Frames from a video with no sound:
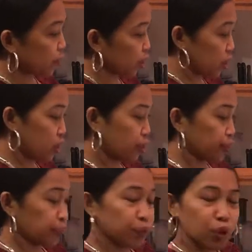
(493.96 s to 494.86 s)
The
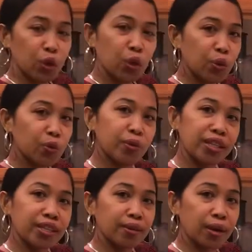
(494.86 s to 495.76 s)

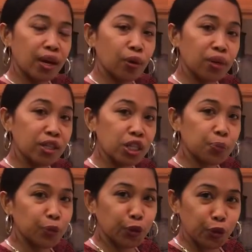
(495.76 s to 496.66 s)
one
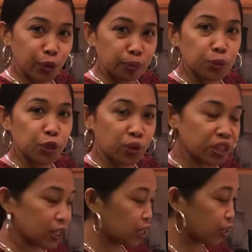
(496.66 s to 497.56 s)
teaspoon of salt
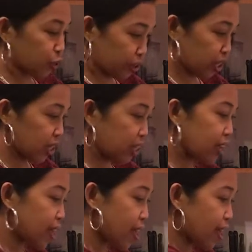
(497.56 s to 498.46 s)
is here already,
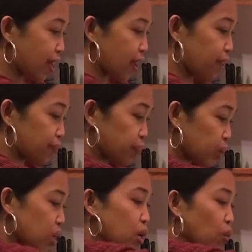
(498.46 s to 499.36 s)
and
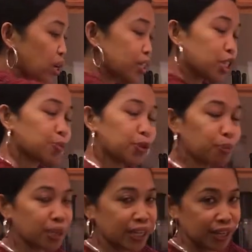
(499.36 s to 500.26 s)
1 teaspoon of
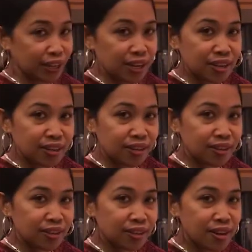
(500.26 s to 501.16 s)
vanilla,
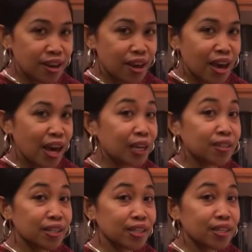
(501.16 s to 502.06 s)
and
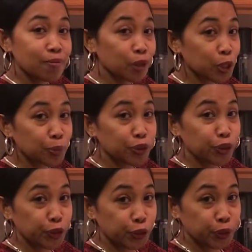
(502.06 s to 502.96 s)
6
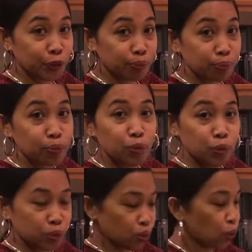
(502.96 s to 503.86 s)
tablespoons of
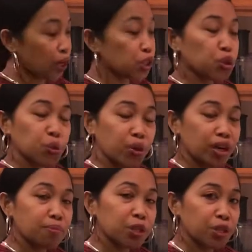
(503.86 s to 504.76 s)
white sugar
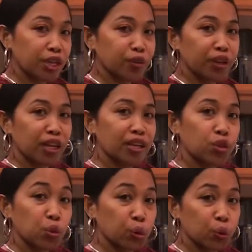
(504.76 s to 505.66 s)
because I do not
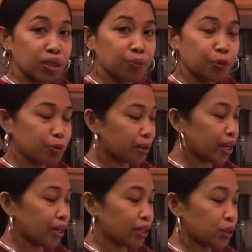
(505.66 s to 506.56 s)
like too sweet for
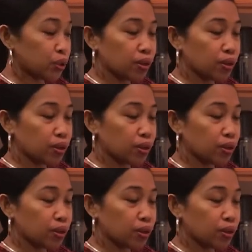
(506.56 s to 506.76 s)
my